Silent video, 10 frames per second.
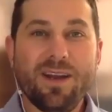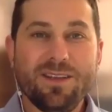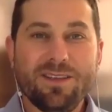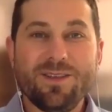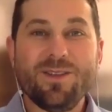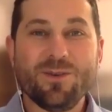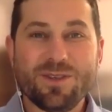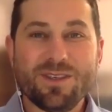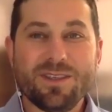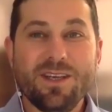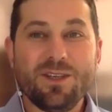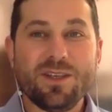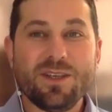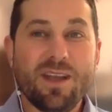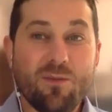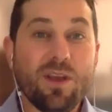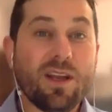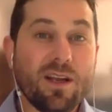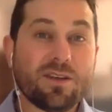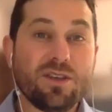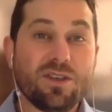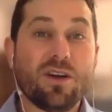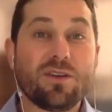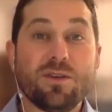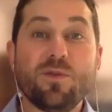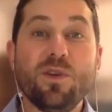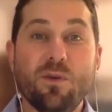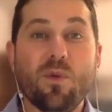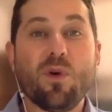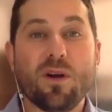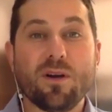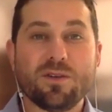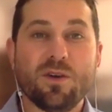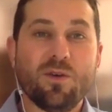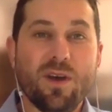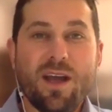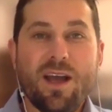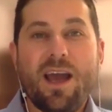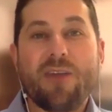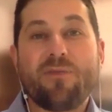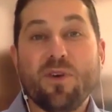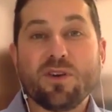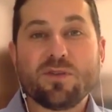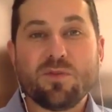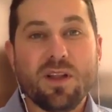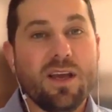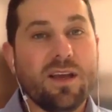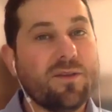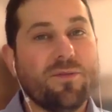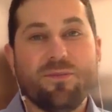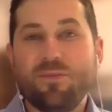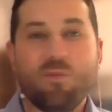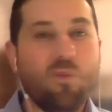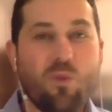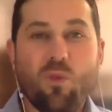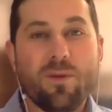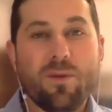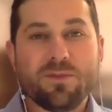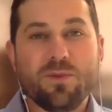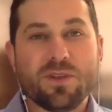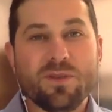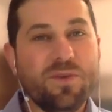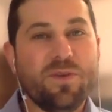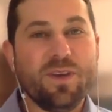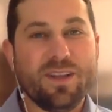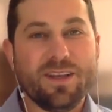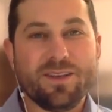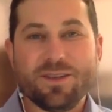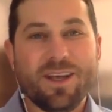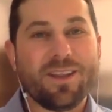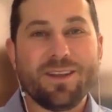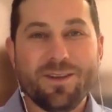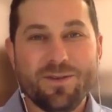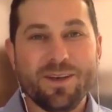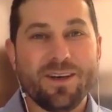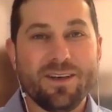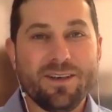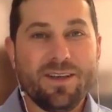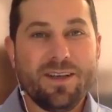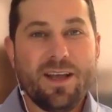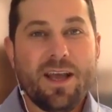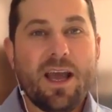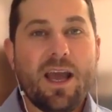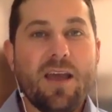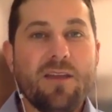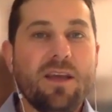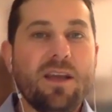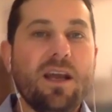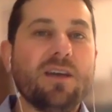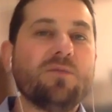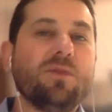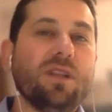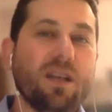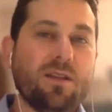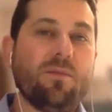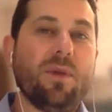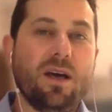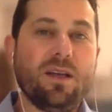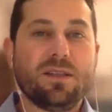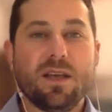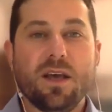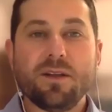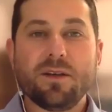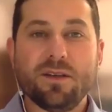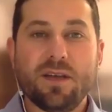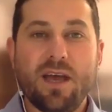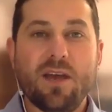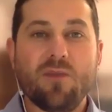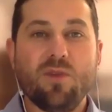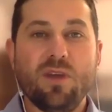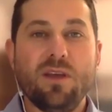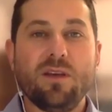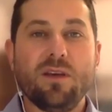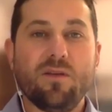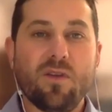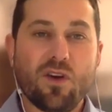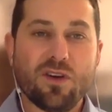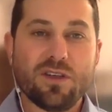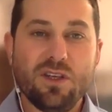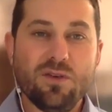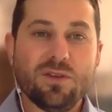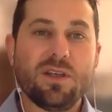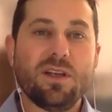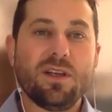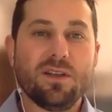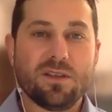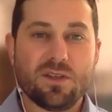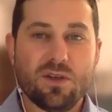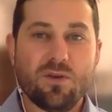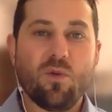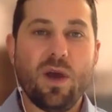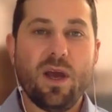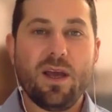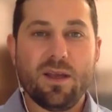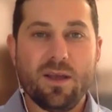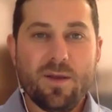into those sensations, then we can actually start to feel more. So at first we're like, what am I supposed to be feeling? There's nothing to feel. And then as we let the mind settle and we kind of learn to use it in this certain way,